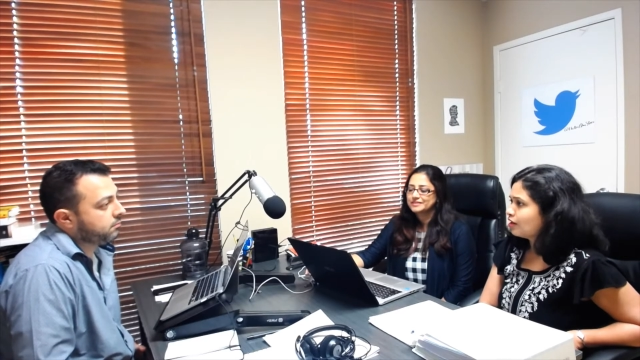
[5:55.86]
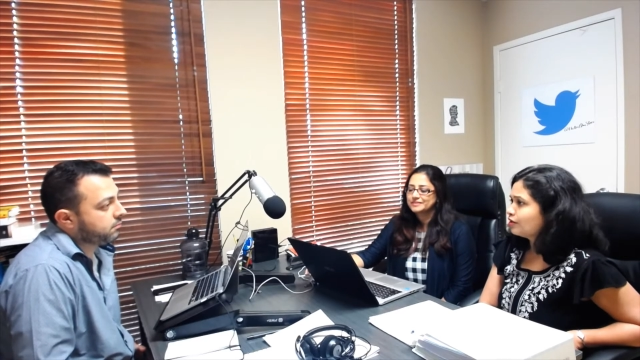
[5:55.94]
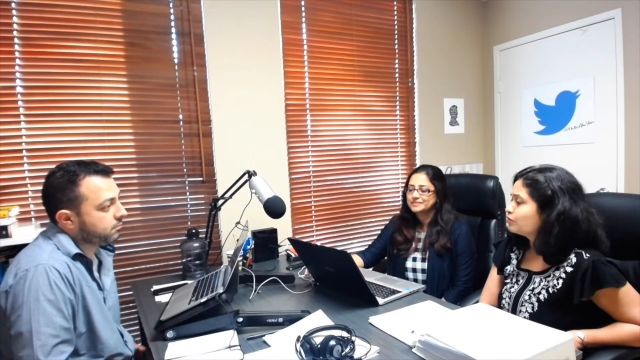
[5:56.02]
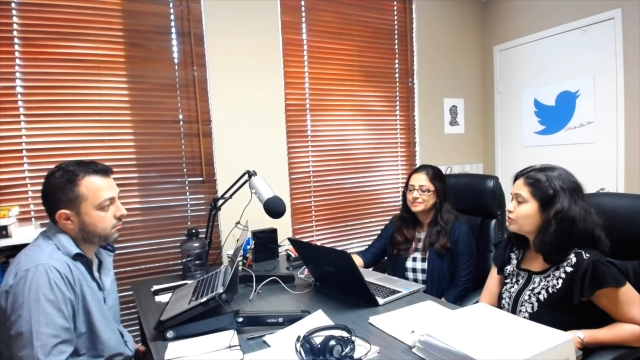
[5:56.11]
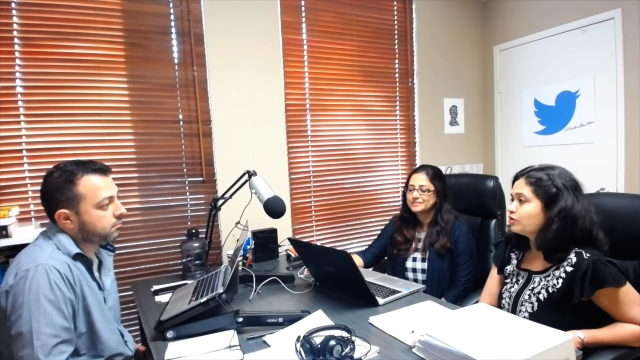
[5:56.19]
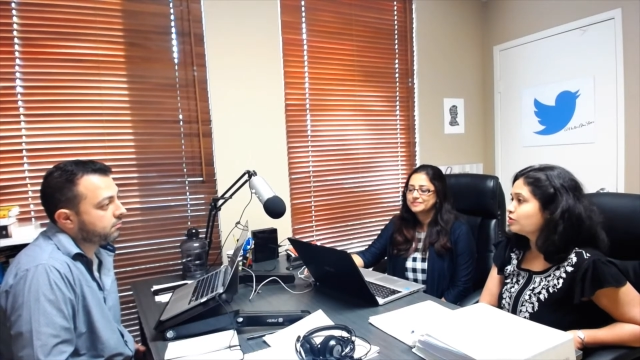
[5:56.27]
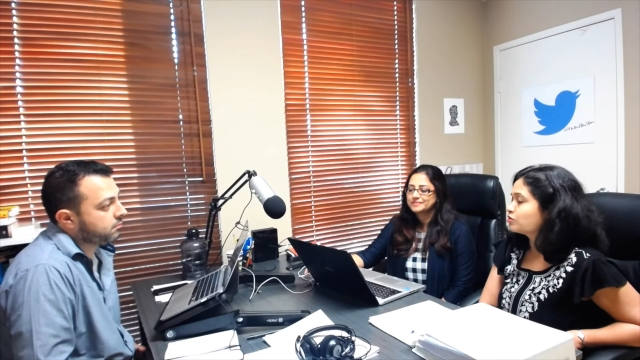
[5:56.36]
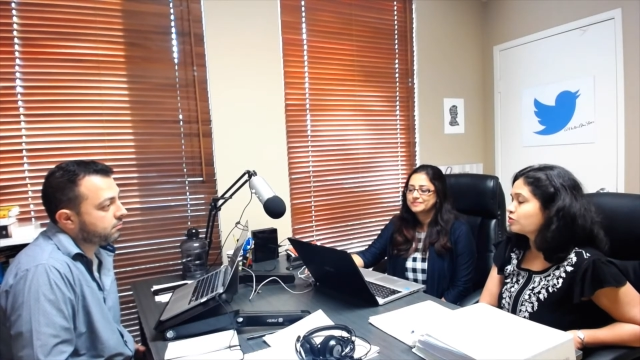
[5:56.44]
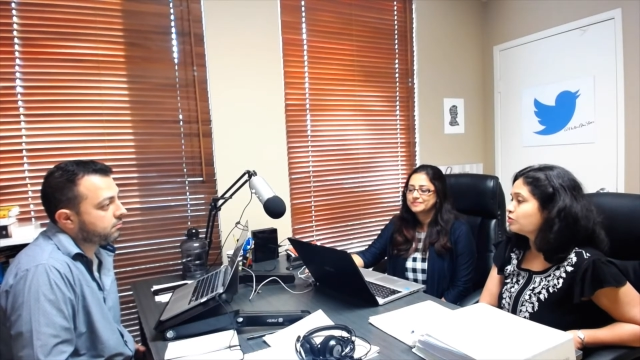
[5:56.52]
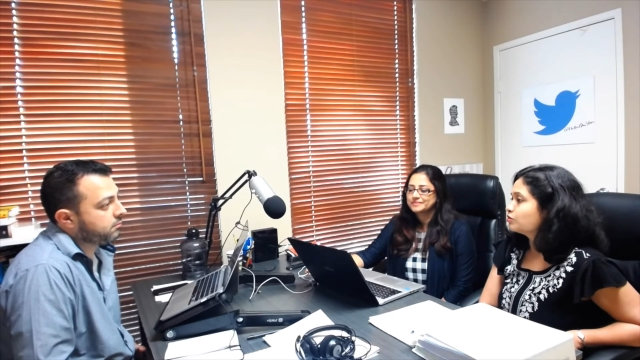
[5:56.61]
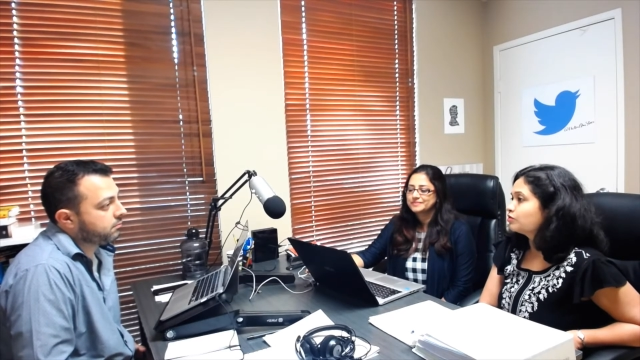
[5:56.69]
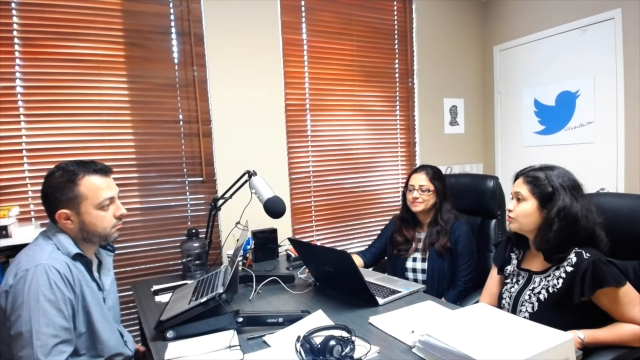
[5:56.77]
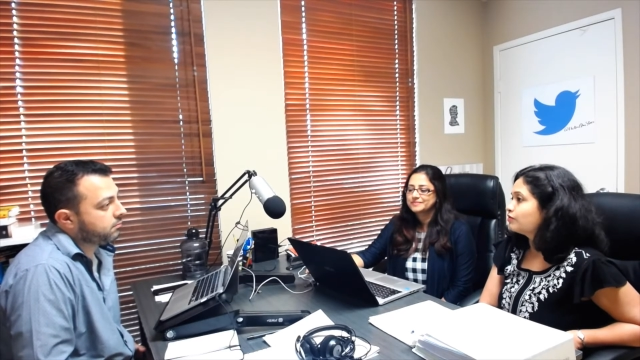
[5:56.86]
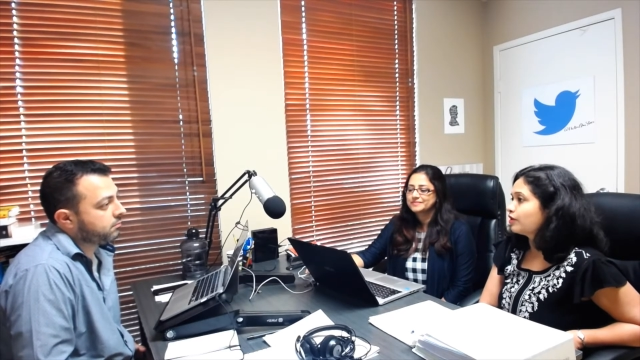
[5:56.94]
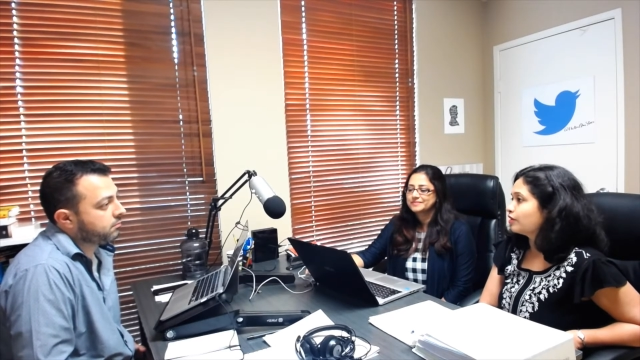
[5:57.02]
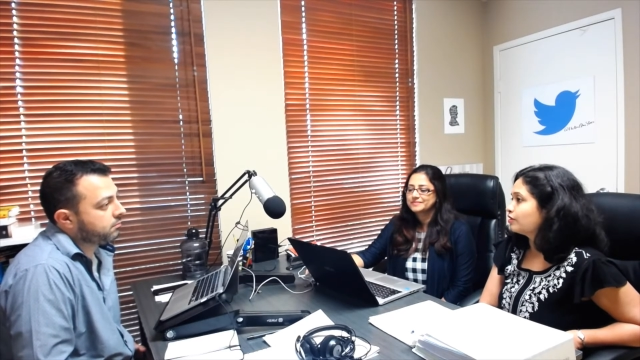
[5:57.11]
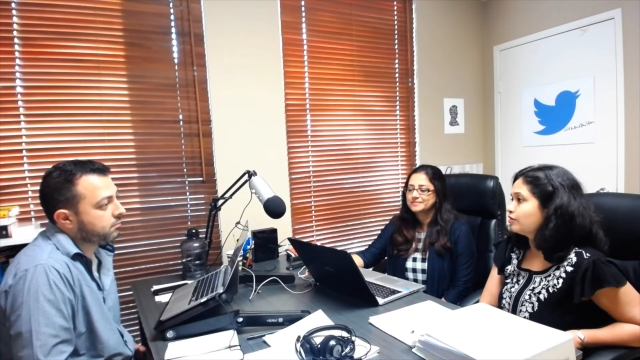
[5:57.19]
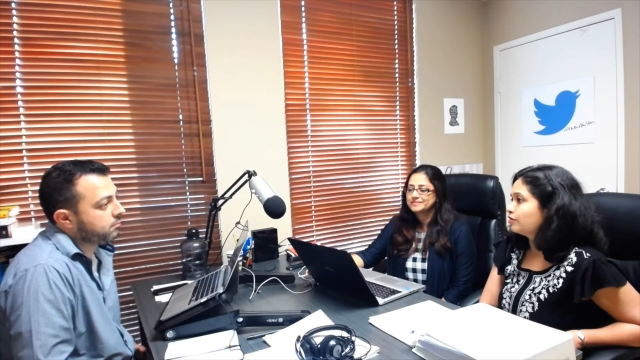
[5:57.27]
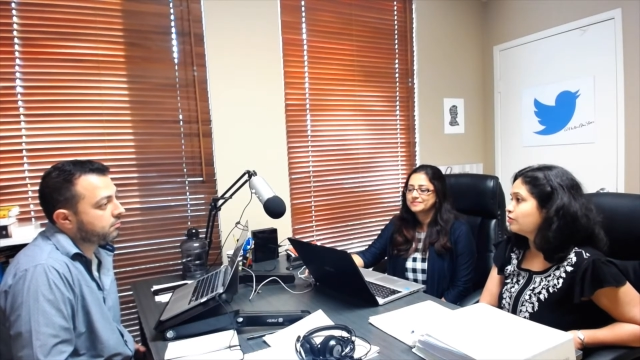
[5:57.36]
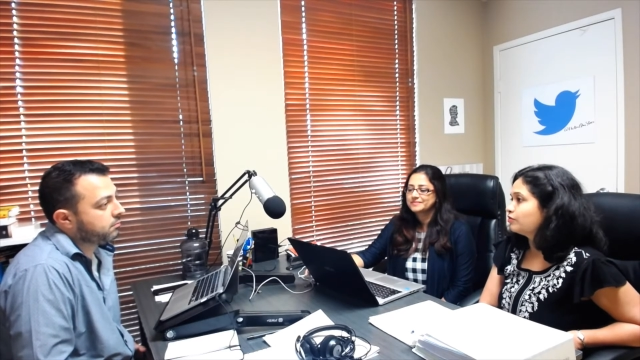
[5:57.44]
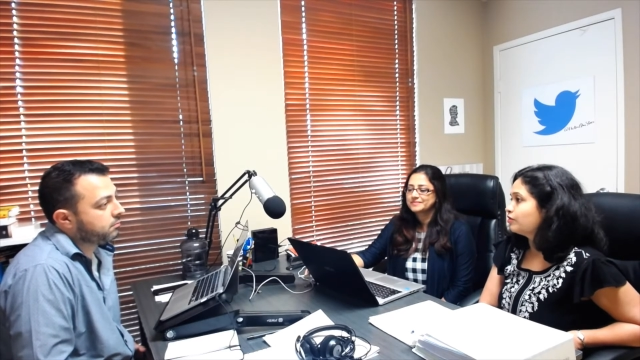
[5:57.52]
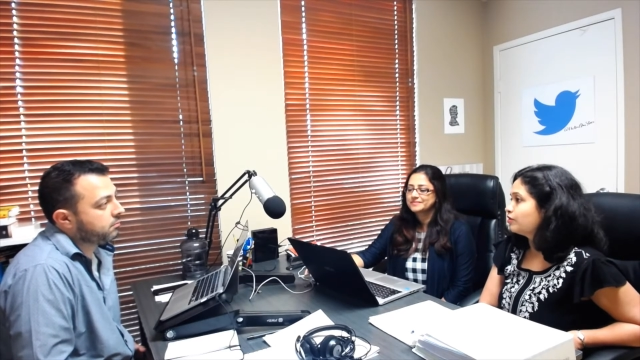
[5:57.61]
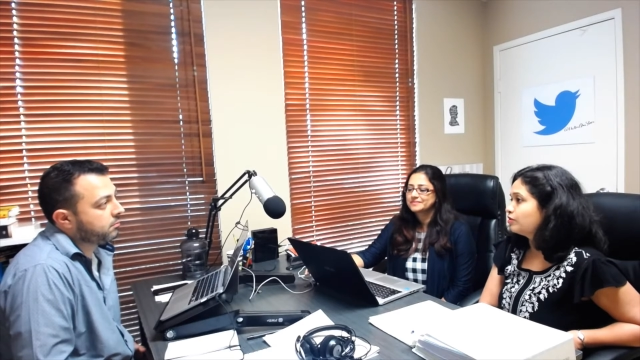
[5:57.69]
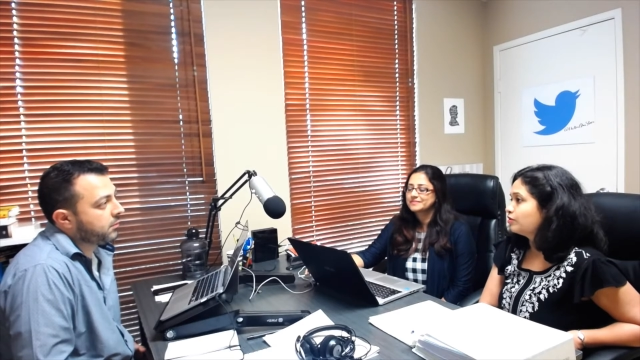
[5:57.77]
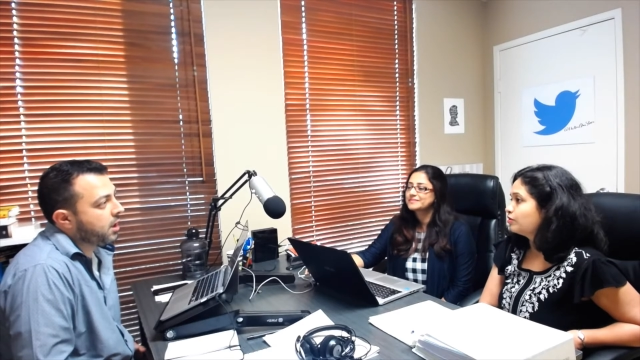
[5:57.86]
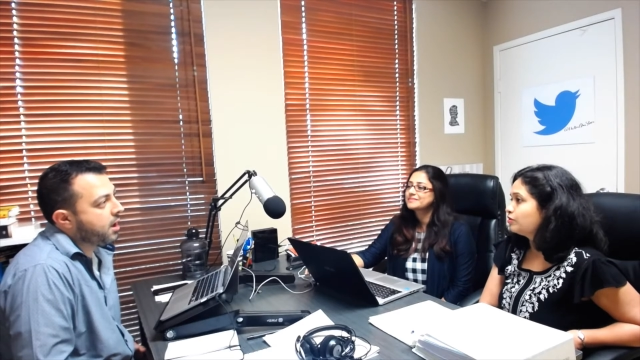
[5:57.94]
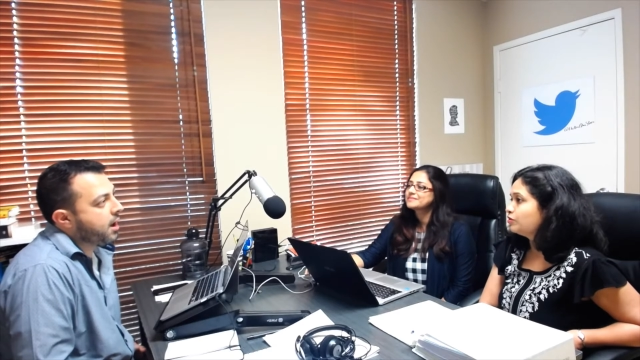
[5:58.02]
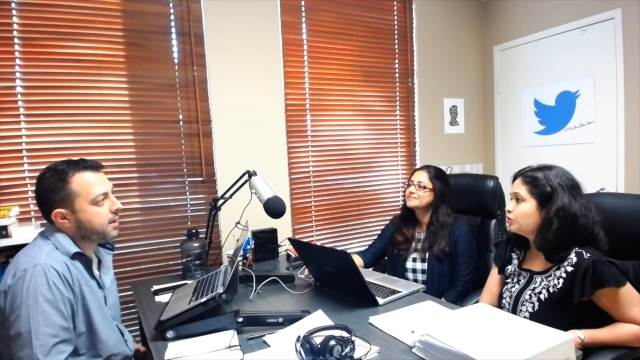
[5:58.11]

Speaker 1: don't think so. You could find it anywhere. You I